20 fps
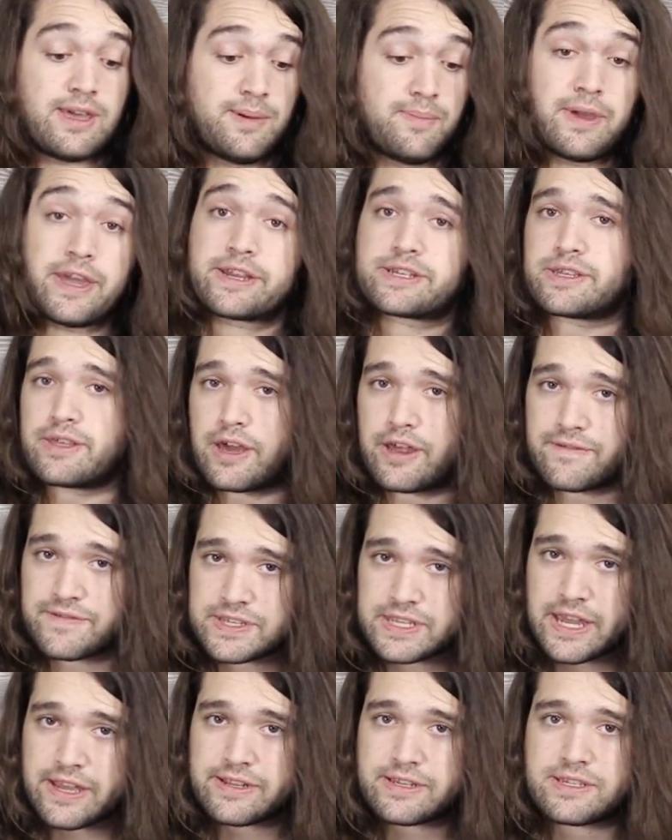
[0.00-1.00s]
It makes a lot of
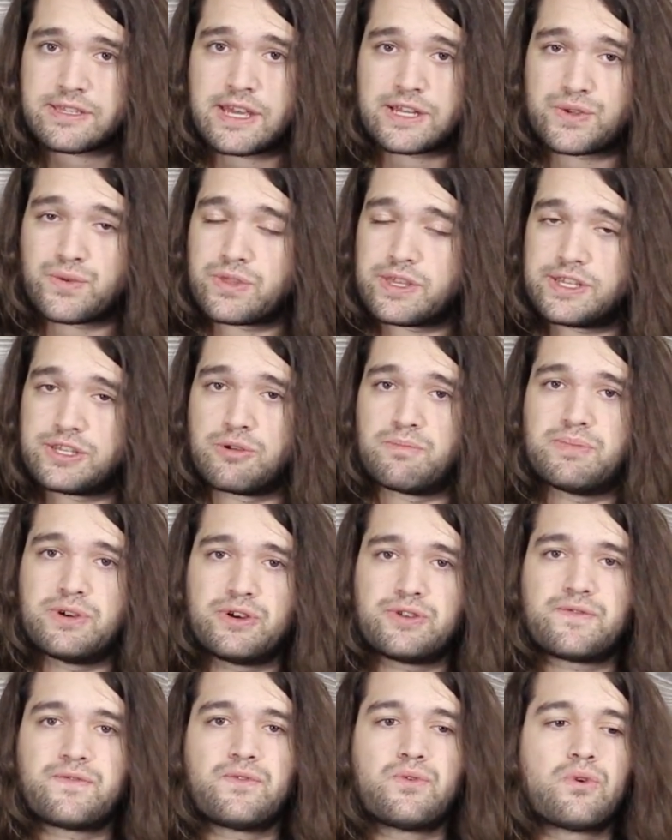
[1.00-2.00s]
sense. That's what these are
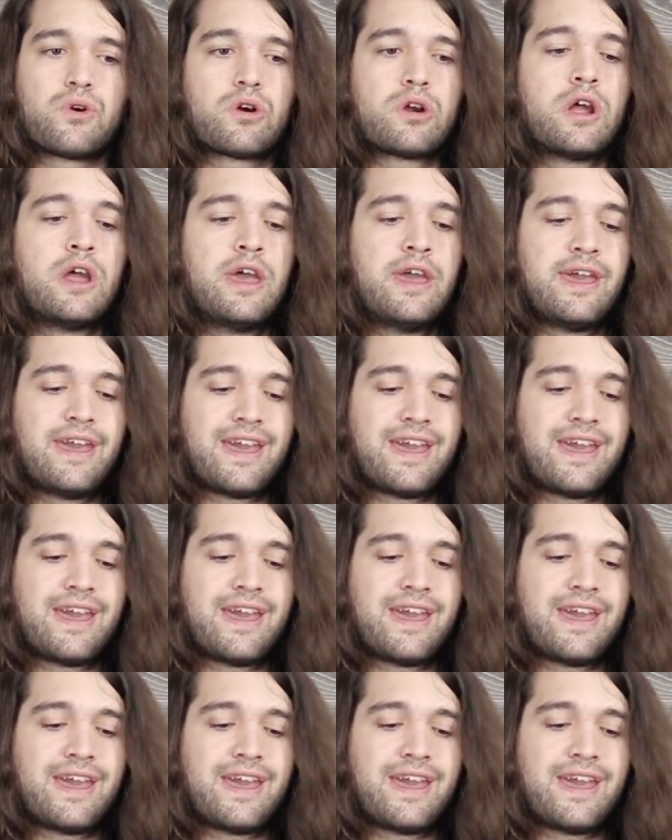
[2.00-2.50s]
built for.